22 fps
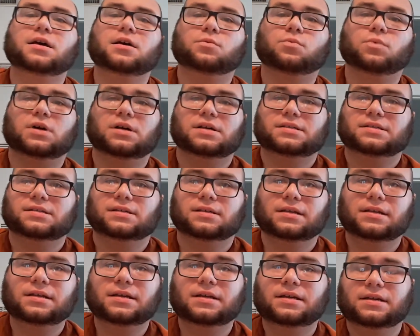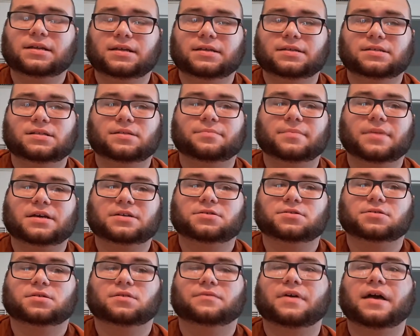Well, salinity is the
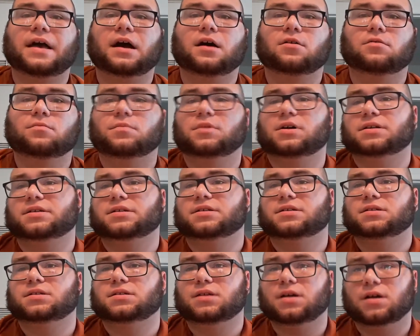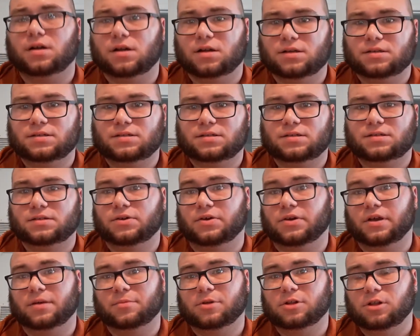measure of how much salt,
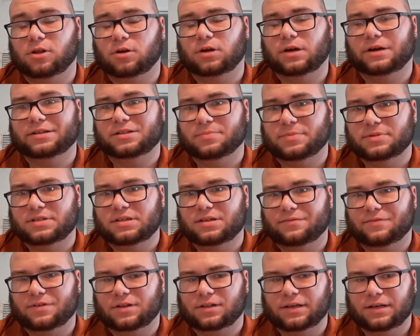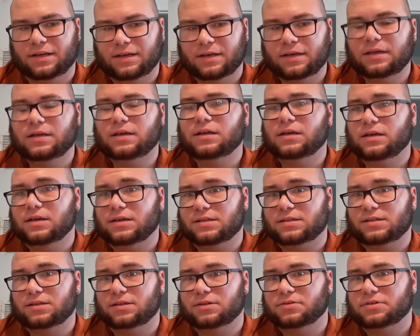sodium chloride specifically, a
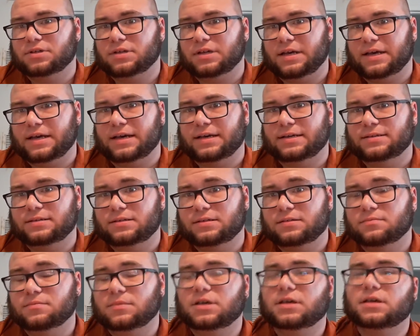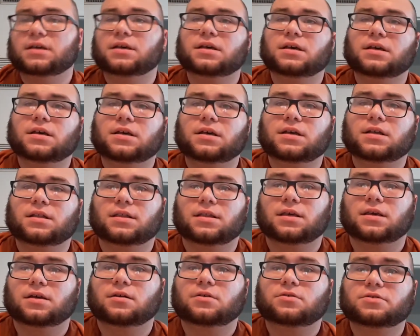solution has.
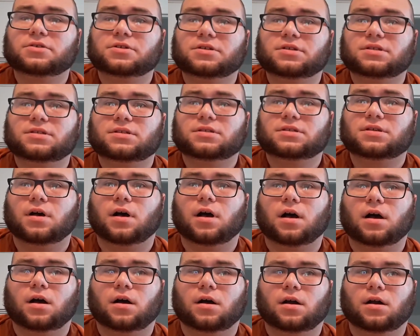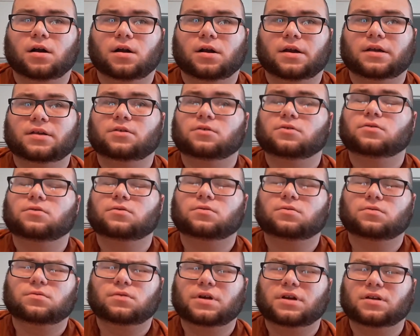The oceans are
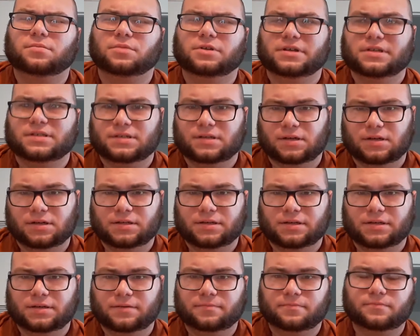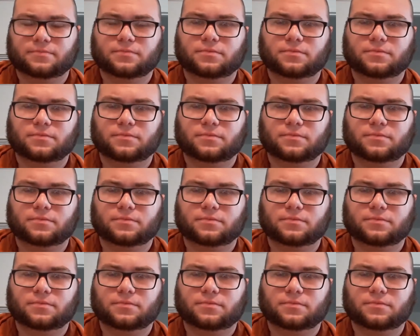incredibly salty.